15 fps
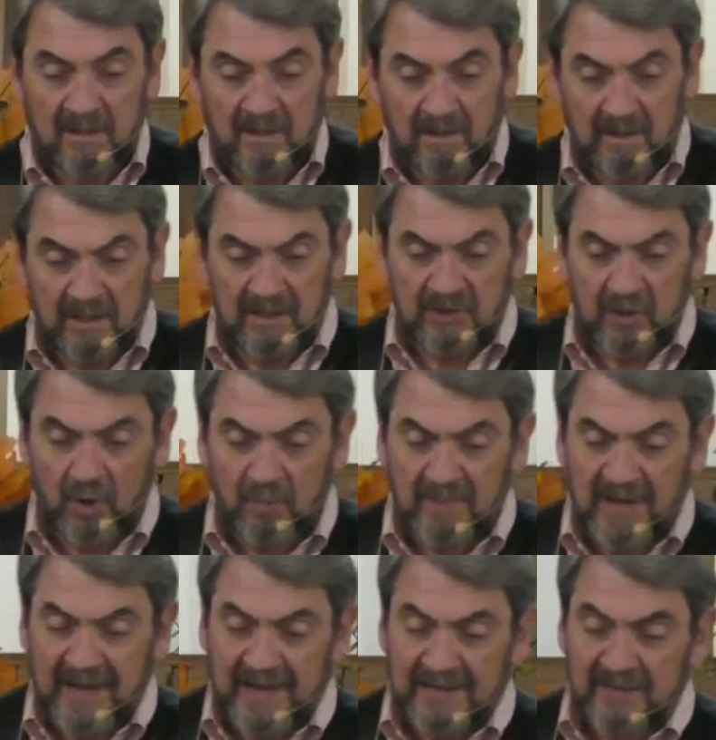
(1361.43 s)
Look at Job
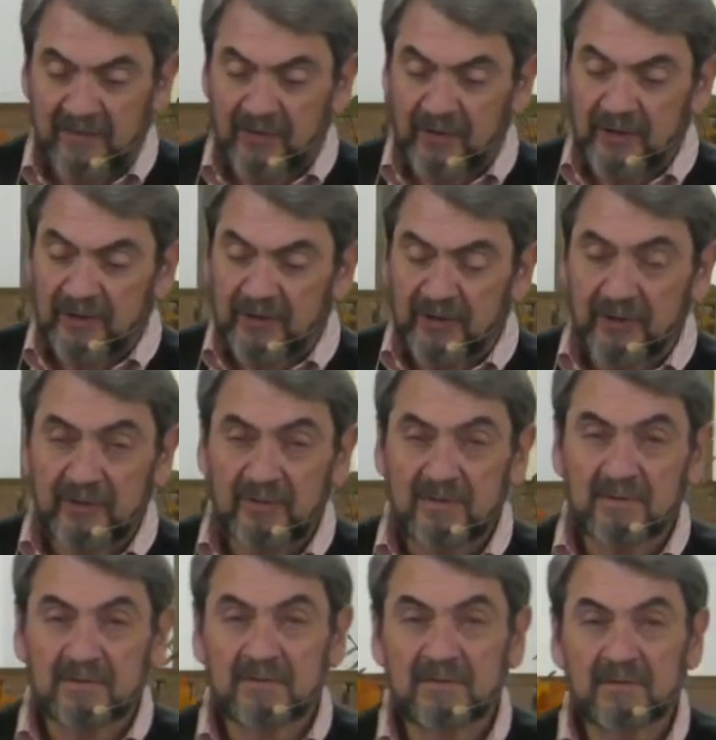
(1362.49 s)
9
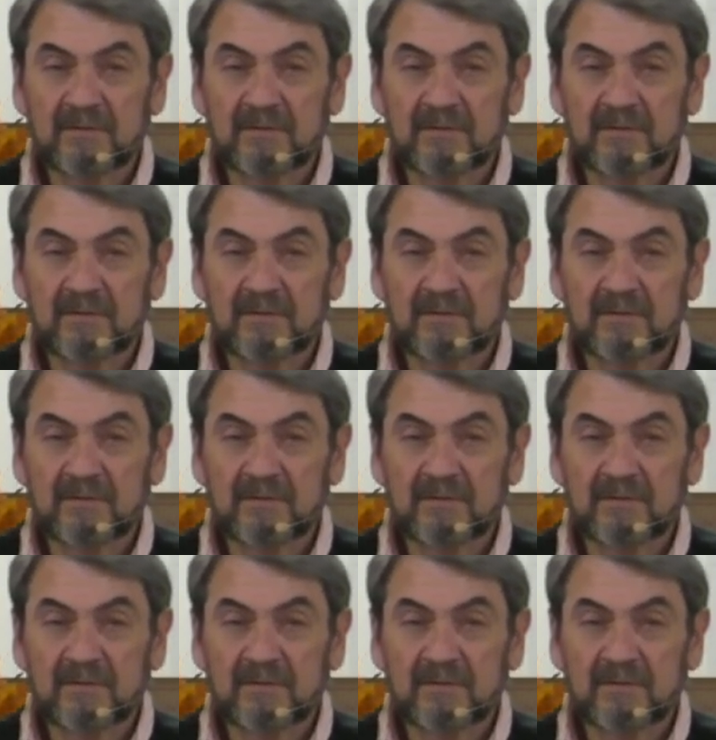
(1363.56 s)
32.